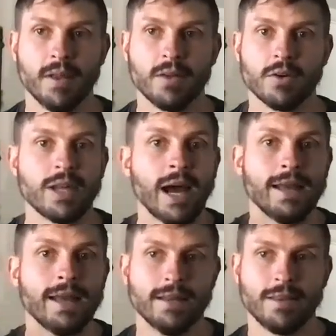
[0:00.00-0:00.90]
your
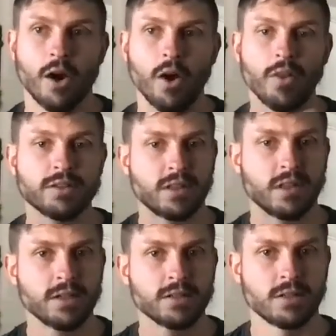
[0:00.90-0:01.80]
diet. All these
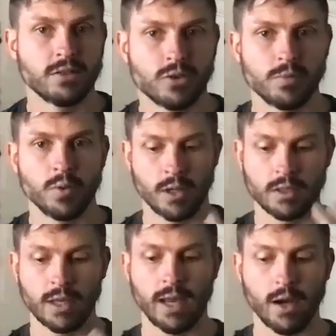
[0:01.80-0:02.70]
things contribute
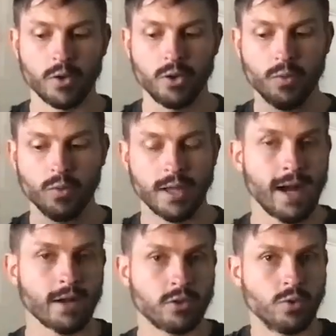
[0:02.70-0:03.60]
to how you
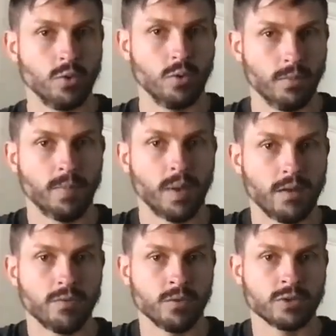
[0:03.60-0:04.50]
react to a
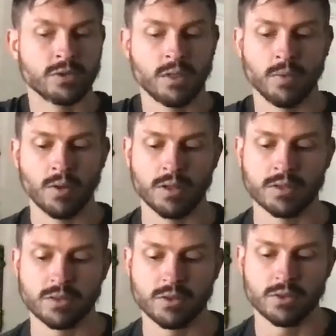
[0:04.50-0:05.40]
painful stimulus. And